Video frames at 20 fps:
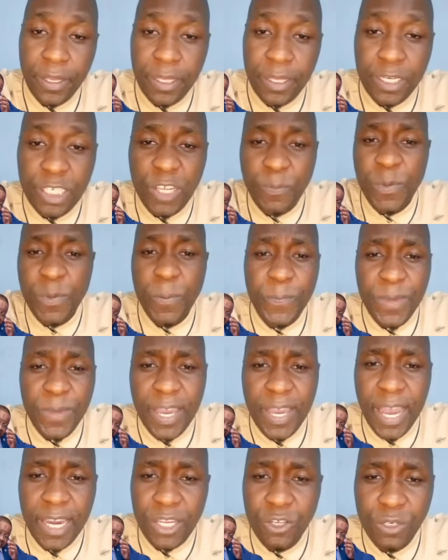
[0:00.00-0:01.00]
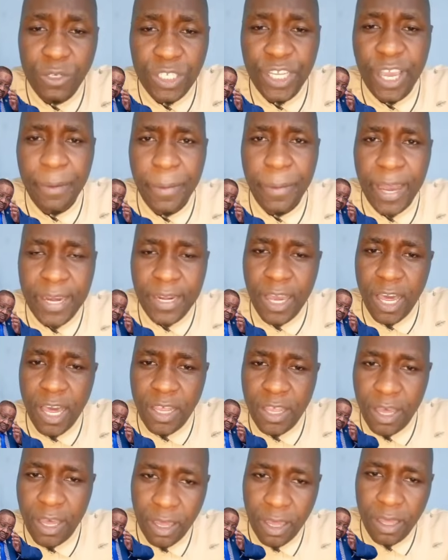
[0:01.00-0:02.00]
DPP and UTM and the
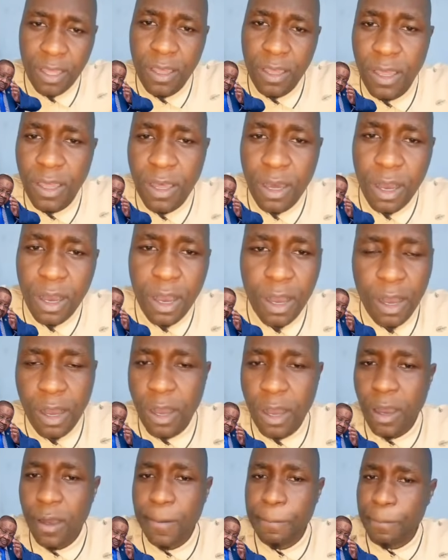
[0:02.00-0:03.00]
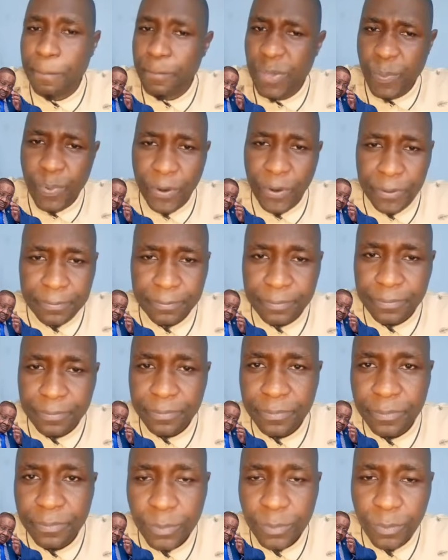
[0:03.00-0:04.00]
other people.
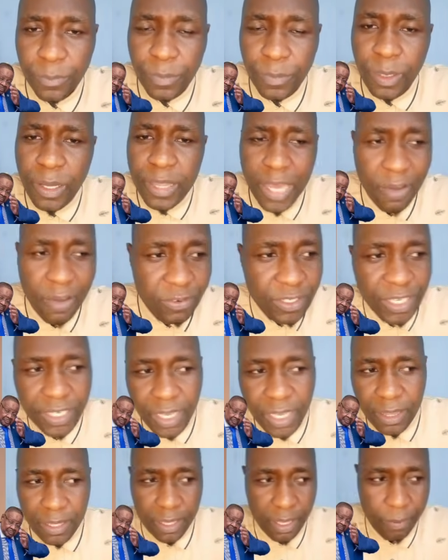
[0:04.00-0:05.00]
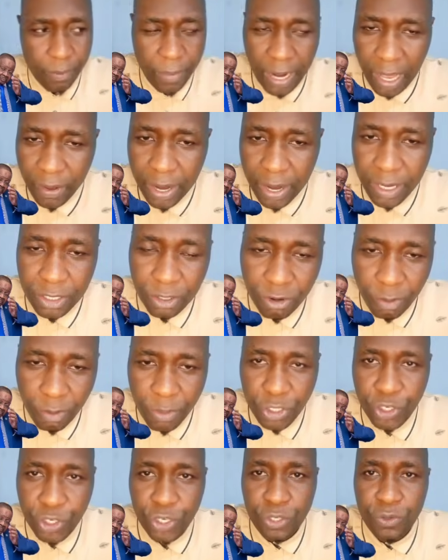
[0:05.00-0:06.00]
They have taken the Malawi Electoral
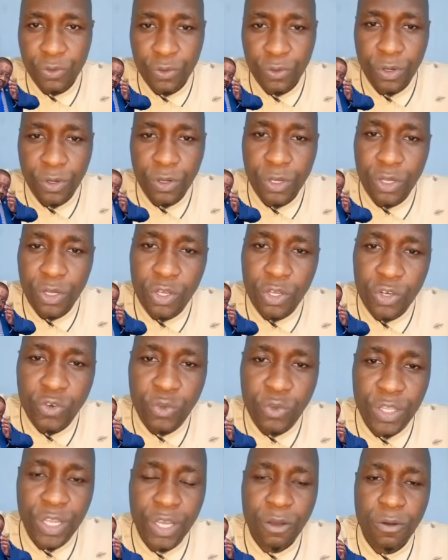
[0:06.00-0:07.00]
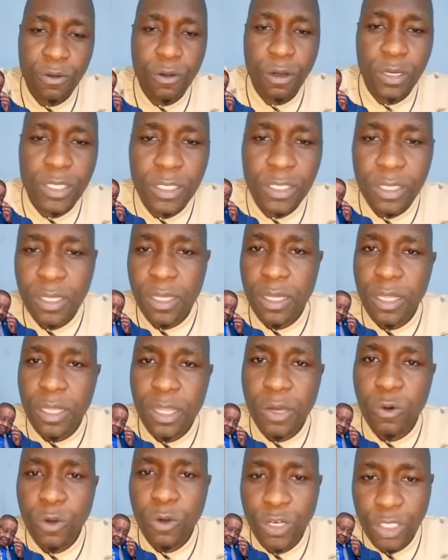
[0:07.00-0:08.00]
Commission to the court. They
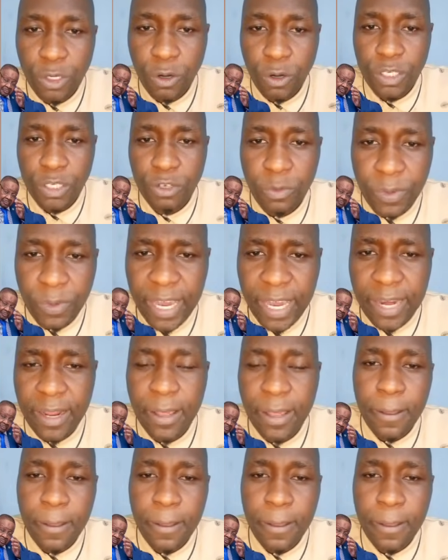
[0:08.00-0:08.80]
want it to be done.